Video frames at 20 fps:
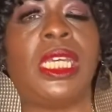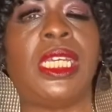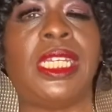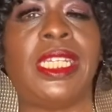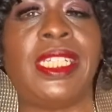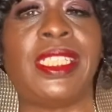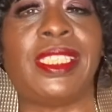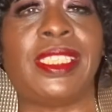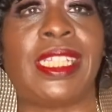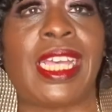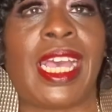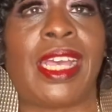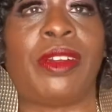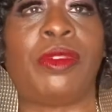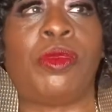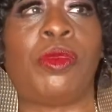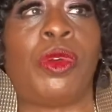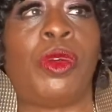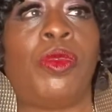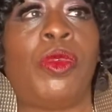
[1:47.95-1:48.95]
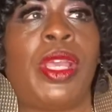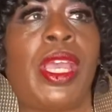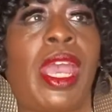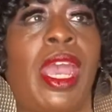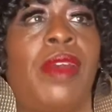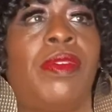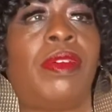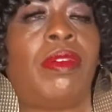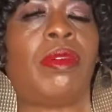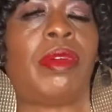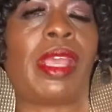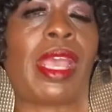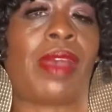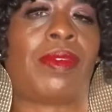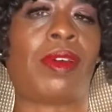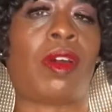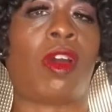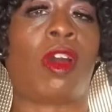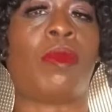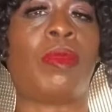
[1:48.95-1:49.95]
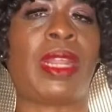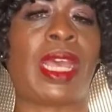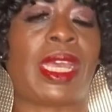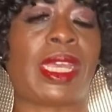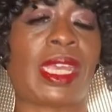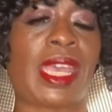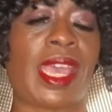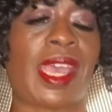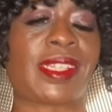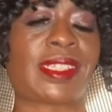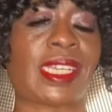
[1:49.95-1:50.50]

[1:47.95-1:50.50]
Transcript: is that whenever we have an all-black cast,